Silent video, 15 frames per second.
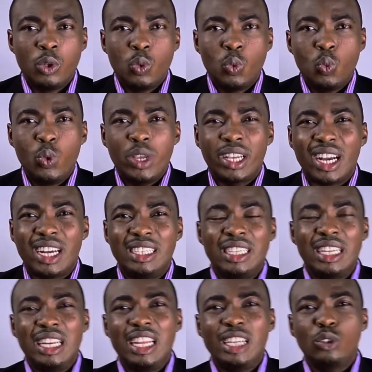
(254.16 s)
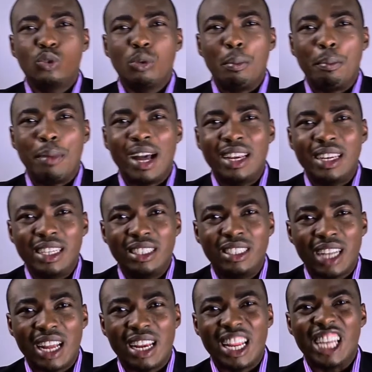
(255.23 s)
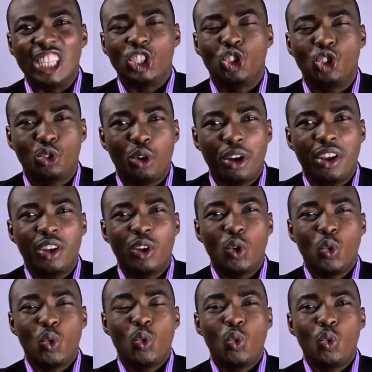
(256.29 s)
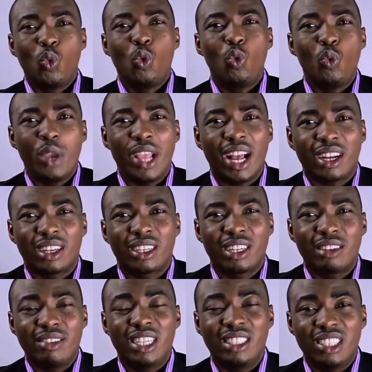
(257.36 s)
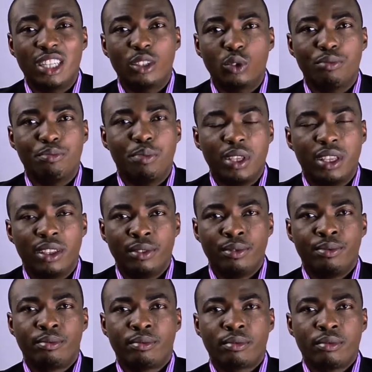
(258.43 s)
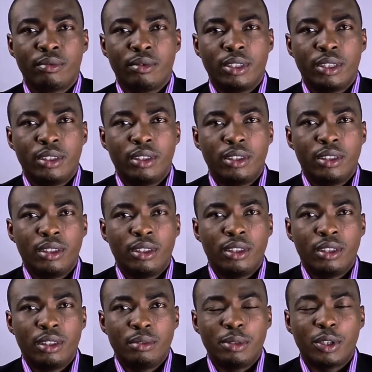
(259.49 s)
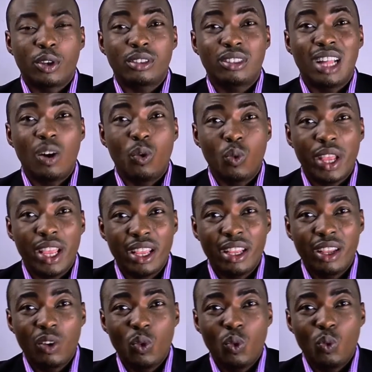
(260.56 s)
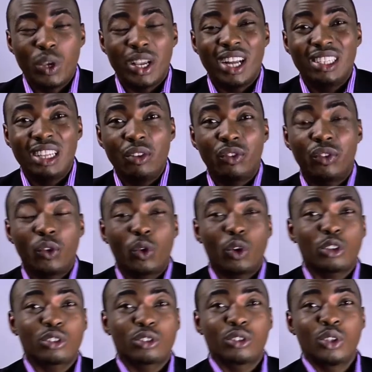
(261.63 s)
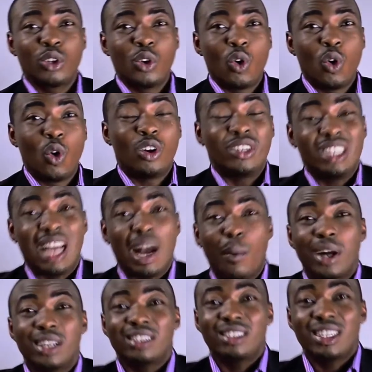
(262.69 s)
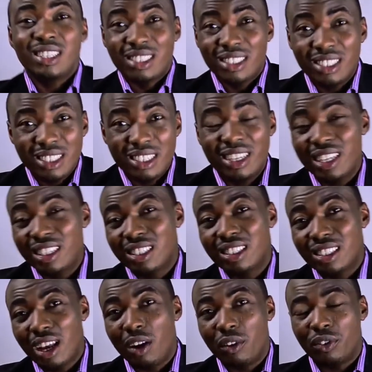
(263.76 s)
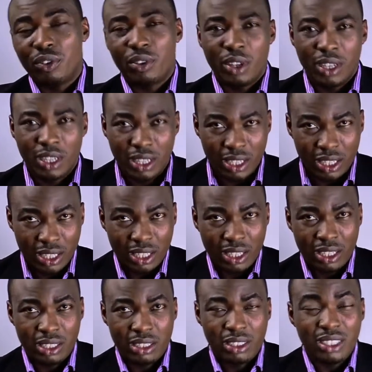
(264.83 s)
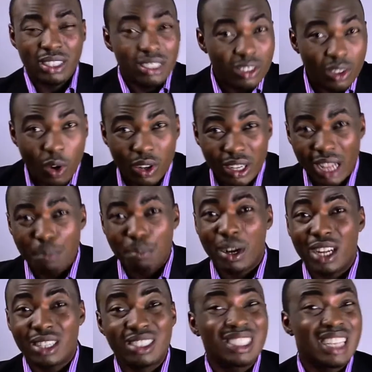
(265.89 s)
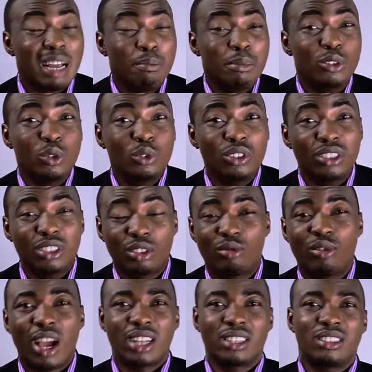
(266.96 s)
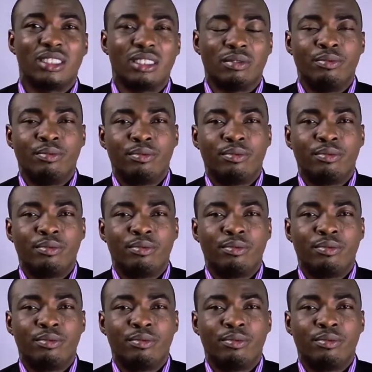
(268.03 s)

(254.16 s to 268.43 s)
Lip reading: We can learn to manage and enjoy who we are created to be. Because that way, we can then focus on our destiny itself. This other part can be so distracting.